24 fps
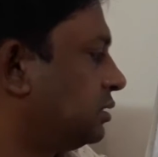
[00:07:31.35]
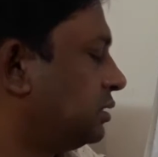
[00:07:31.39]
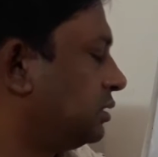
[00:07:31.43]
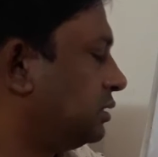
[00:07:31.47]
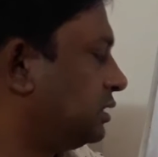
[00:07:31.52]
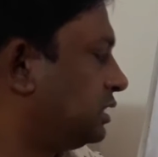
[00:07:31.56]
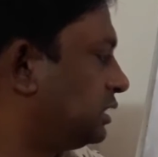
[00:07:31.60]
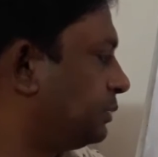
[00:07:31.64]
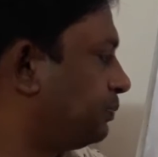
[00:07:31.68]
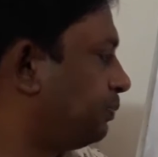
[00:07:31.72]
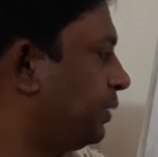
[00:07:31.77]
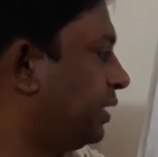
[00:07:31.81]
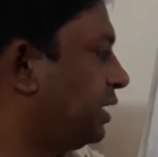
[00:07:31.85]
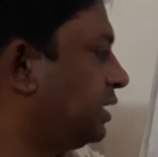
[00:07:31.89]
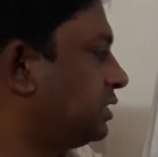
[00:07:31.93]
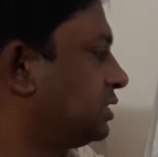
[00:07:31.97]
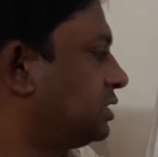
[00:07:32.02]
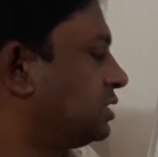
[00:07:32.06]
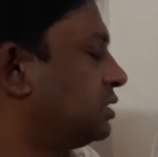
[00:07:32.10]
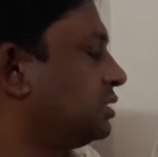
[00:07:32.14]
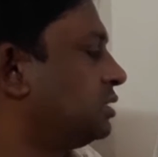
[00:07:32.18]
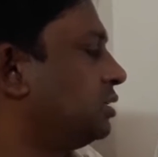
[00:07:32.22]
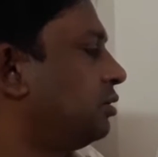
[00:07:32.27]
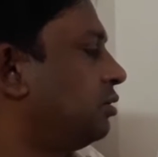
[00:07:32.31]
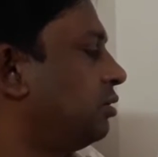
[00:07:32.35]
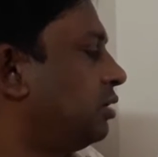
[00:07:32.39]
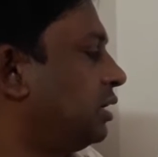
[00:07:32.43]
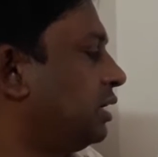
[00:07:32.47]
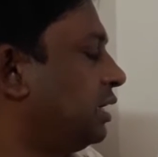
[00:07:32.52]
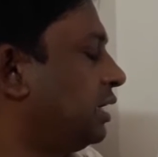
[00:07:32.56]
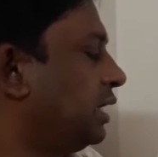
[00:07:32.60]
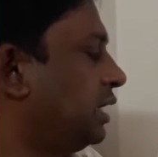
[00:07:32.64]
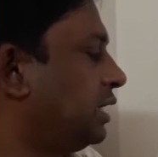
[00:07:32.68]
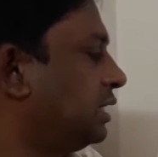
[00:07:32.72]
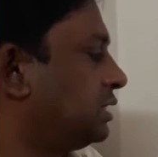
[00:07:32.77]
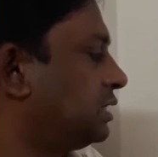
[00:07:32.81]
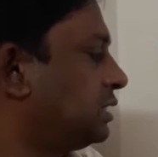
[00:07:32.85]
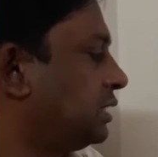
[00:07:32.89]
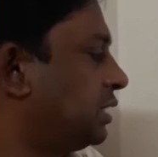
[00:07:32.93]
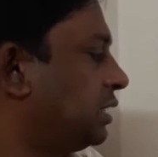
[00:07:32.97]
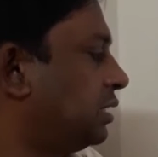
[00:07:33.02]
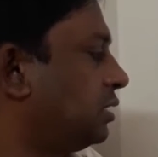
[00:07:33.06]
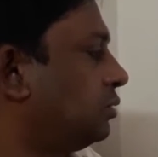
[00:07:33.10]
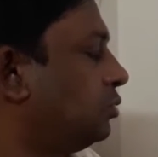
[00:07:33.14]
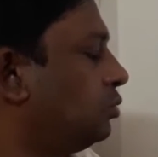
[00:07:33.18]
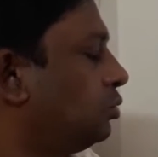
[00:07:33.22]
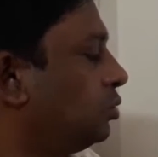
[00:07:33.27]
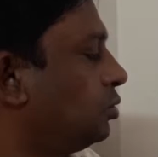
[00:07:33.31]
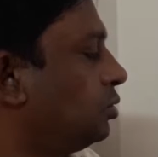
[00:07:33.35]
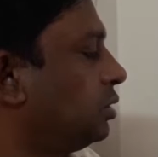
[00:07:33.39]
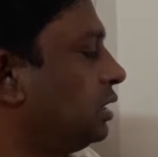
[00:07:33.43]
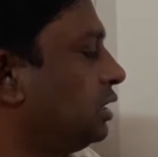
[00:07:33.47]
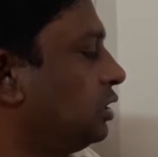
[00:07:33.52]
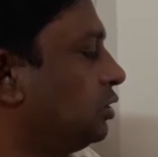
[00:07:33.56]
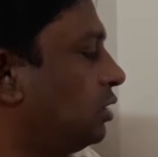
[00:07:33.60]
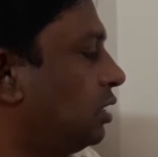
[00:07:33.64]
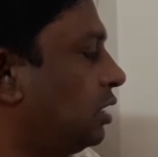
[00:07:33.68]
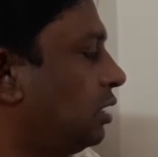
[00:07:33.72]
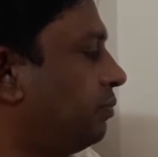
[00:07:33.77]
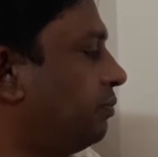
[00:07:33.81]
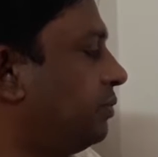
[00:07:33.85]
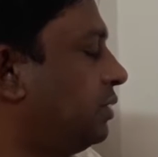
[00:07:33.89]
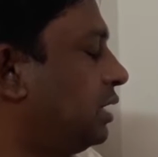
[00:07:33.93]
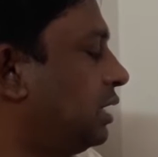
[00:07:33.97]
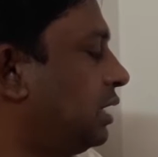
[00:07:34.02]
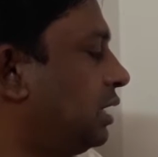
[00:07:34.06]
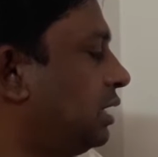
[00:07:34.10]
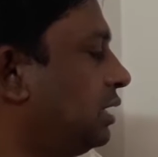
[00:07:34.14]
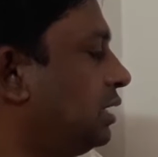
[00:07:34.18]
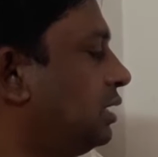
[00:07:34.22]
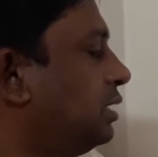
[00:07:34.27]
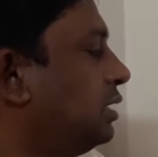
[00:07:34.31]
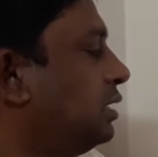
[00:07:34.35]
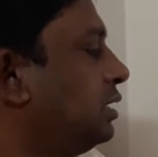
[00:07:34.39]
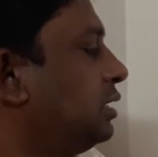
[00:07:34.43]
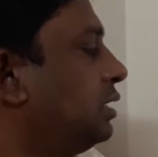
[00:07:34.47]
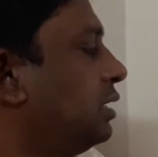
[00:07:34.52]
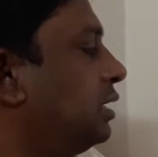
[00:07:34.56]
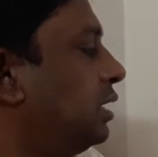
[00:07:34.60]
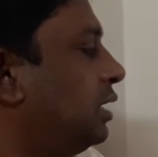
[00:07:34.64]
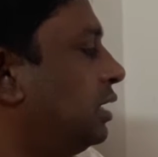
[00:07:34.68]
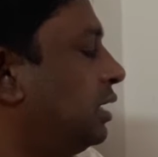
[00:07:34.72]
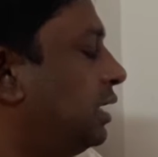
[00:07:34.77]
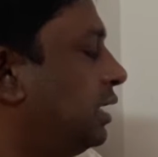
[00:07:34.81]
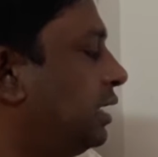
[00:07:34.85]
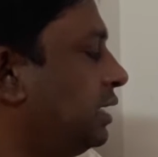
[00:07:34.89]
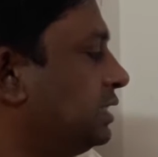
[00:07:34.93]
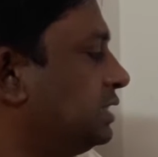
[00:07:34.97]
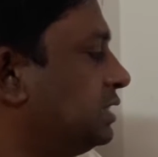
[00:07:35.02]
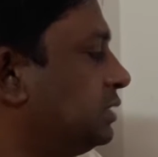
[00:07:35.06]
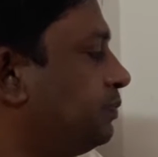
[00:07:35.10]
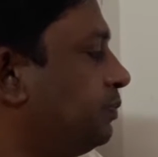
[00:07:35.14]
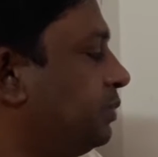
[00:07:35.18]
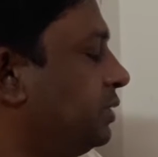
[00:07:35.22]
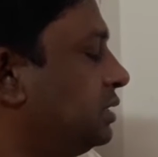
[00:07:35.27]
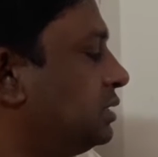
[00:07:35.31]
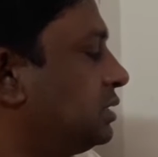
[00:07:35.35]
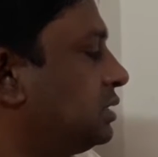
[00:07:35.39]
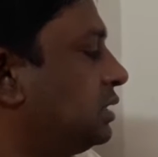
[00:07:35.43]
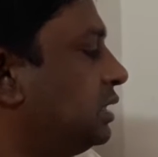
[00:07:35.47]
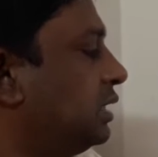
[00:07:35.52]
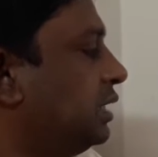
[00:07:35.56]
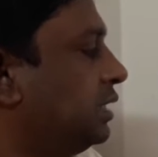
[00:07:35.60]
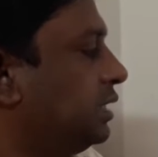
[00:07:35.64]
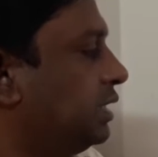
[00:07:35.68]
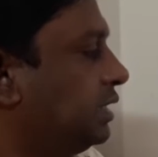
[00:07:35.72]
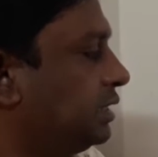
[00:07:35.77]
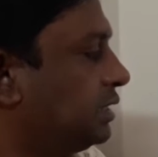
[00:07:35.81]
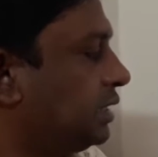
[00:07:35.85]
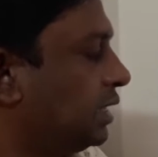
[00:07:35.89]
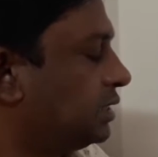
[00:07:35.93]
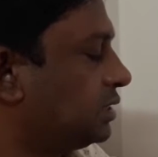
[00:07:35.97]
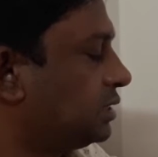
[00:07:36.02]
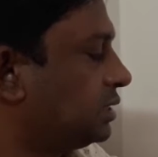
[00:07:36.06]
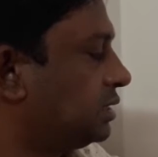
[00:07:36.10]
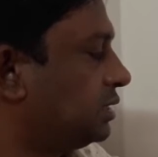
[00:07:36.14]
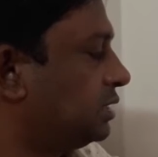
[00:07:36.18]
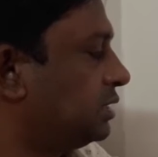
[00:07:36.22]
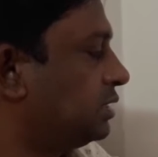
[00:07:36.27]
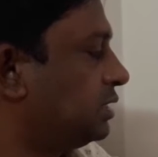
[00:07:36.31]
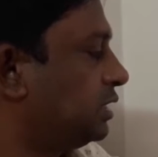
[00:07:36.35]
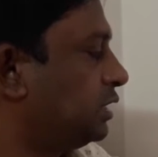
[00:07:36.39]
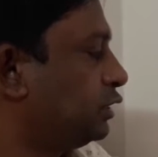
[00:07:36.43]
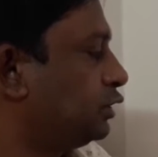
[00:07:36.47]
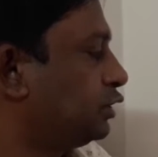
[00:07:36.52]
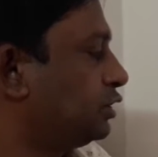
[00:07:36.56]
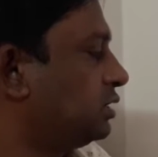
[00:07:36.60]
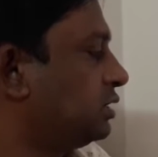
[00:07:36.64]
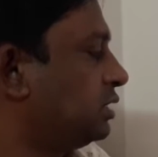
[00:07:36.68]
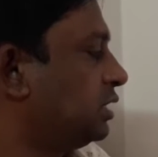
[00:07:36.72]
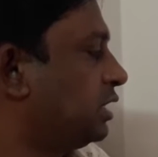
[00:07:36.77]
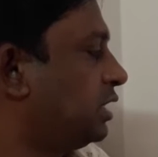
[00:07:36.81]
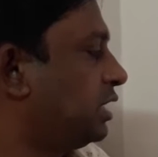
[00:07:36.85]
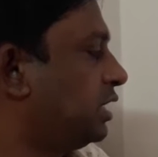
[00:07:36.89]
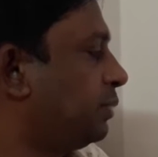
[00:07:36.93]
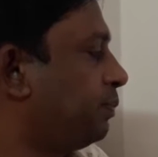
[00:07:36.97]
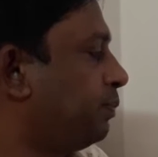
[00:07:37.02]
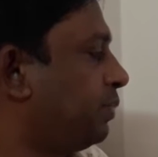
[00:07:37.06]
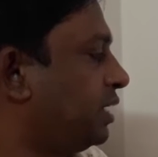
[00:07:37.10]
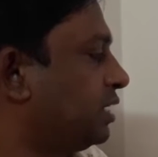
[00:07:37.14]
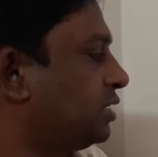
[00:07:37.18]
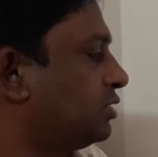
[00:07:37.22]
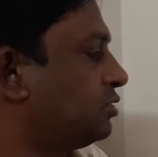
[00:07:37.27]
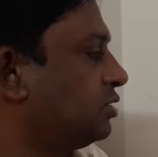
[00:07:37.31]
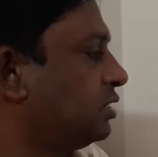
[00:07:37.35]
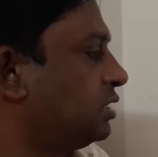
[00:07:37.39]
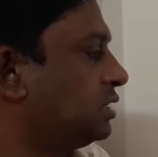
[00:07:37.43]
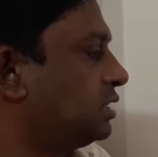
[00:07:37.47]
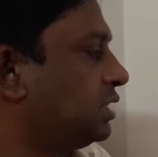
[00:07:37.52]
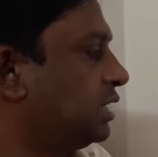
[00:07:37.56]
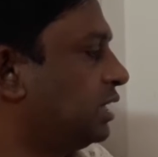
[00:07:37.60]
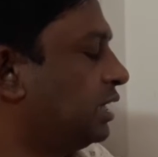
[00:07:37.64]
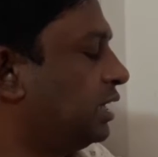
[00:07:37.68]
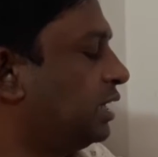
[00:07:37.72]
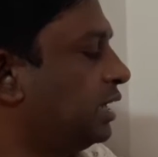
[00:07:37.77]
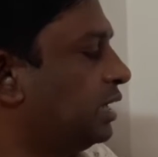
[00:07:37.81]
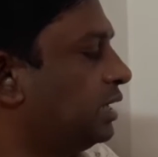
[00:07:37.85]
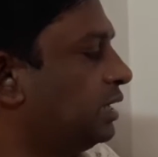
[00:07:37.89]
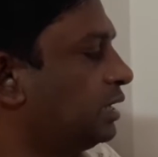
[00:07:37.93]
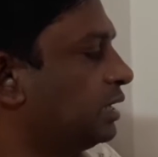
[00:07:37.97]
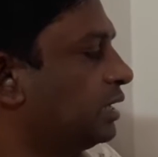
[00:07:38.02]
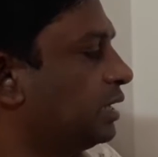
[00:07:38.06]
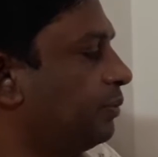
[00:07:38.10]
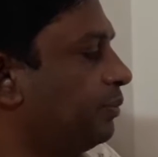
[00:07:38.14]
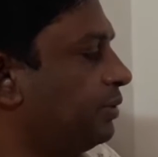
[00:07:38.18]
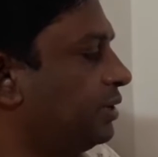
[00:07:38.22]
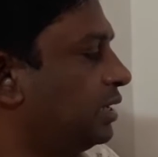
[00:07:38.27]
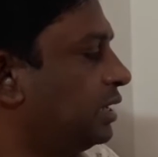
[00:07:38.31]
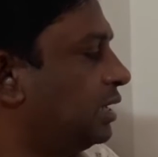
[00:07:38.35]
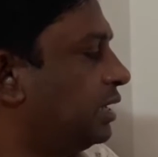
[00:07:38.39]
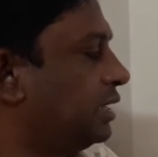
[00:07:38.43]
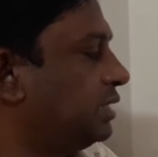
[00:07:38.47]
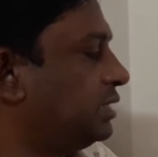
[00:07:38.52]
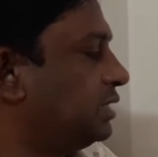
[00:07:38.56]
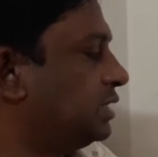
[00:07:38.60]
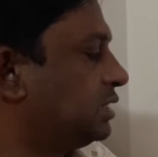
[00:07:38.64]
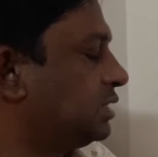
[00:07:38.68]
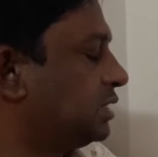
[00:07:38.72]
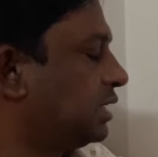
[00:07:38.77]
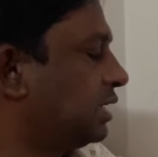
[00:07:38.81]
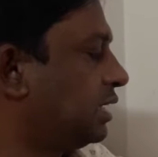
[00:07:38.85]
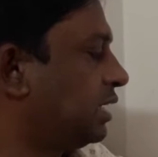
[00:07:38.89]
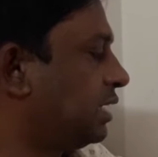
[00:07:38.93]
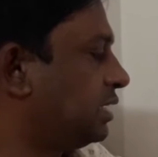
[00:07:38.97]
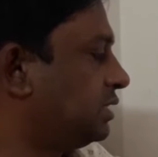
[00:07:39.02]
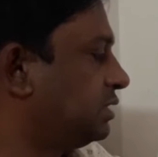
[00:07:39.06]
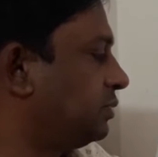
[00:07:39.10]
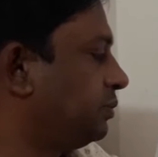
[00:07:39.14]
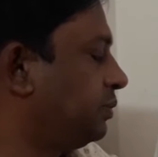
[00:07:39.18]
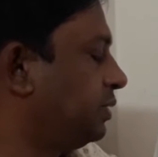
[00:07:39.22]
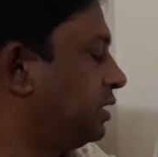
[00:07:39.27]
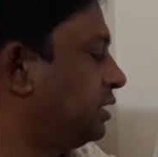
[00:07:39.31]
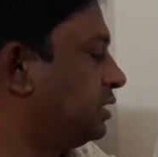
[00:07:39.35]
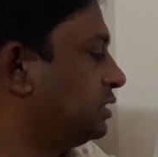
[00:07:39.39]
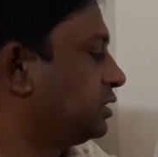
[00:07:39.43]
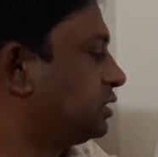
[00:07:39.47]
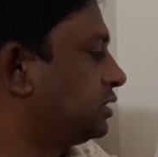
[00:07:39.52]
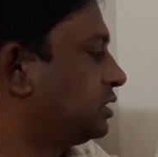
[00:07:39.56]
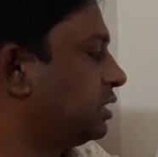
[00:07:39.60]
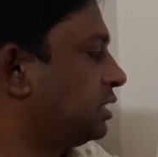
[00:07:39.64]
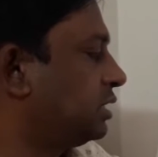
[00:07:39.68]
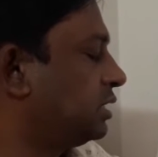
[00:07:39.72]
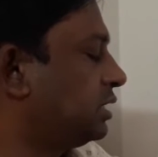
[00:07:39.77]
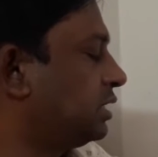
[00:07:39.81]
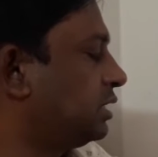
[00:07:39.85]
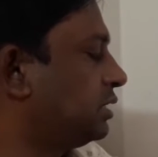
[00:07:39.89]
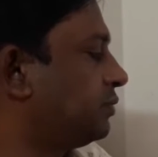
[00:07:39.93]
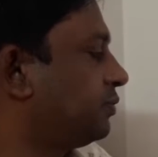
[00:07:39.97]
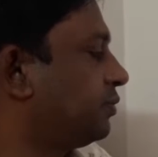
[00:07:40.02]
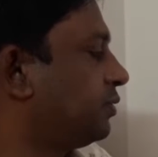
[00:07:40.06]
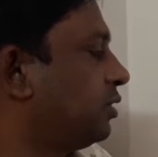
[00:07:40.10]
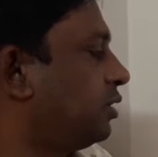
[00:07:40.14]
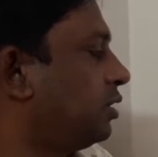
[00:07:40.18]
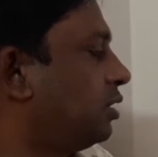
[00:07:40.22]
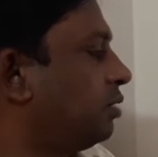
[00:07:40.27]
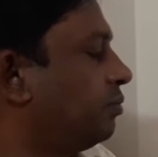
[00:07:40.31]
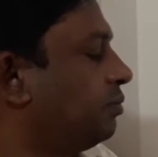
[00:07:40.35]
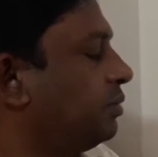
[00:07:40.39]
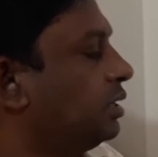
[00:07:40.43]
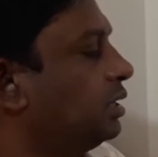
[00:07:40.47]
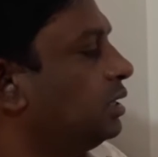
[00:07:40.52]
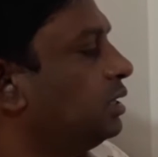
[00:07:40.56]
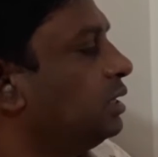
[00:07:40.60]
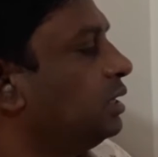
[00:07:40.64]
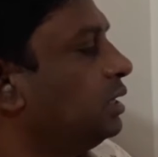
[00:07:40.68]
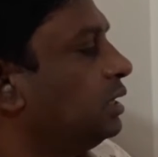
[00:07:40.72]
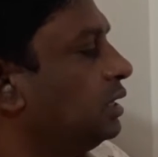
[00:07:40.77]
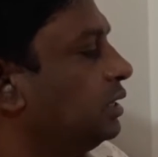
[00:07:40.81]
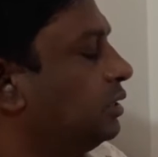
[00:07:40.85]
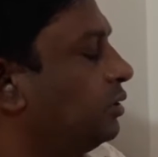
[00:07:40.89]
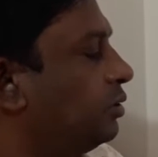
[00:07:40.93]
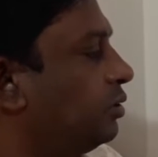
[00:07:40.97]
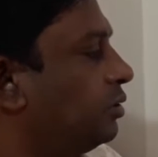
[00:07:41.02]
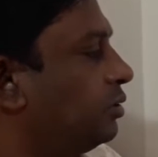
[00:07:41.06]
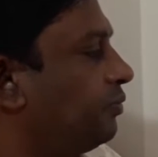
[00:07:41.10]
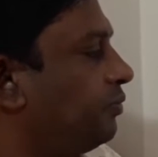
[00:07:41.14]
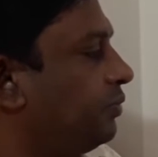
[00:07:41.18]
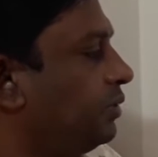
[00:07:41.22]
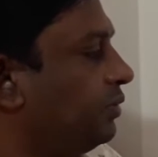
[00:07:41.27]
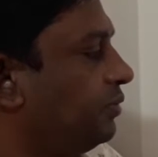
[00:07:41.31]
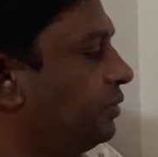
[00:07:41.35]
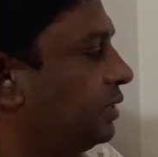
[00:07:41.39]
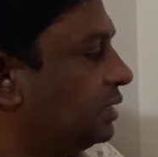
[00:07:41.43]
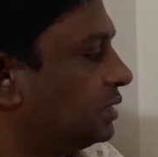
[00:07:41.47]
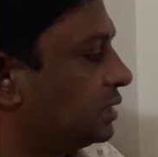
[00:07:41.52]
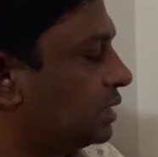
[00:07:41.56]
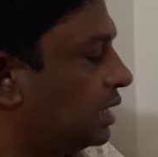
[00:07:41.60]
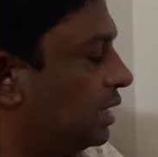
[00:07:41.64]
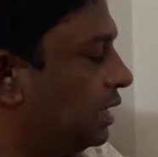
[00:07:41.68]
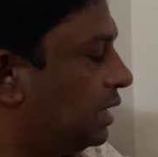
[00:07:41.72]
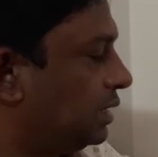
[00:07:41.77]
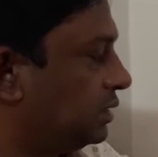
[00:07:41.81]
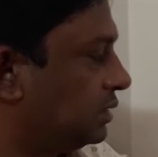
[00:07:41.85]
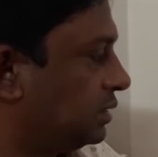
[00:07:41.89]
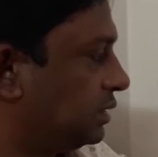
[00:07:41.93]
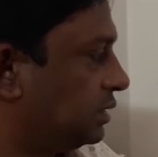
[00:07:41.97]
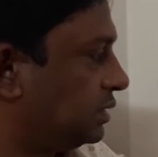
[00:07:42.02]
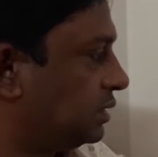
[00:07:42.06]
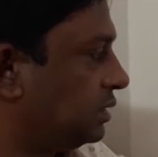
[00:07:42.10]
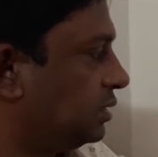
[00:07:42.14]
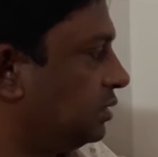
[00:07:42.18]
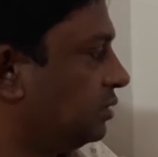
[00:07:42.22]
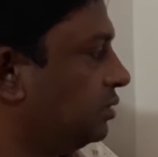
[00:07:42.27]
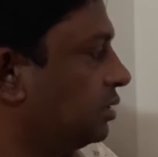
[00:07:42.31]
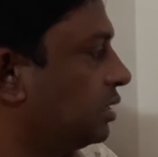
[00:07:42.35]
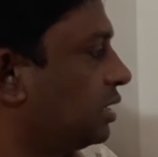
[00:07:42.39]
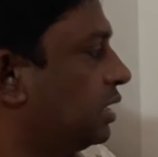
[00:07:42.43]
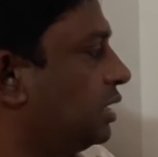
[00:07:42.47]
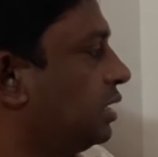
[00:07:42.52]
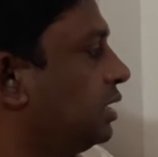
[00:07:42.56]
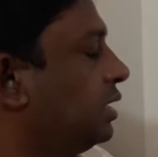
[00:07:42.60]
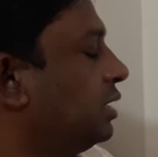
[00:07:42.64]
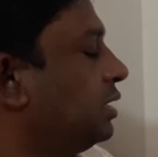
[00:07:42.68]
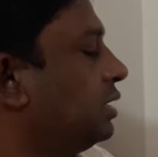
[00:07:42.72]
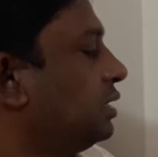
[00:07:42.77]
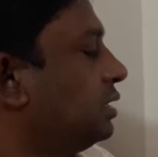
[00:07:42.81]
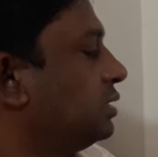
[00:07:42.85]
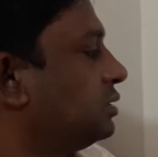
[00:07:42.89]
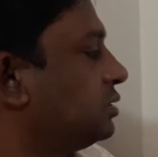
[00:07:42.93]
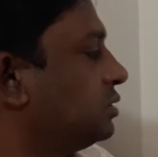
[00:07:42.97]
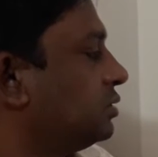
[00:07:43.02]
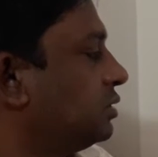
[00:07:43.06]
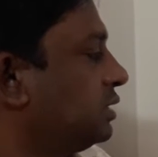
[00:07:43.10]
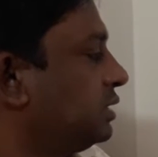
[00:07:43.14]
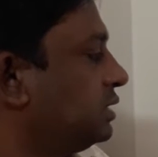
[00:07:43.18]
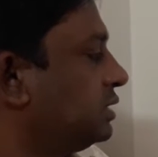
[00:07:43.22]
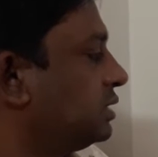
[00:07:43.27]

speech or narration, though you have done speech in detached sentence, and punctuation and capitalization has been started from your previous classes. Okay, so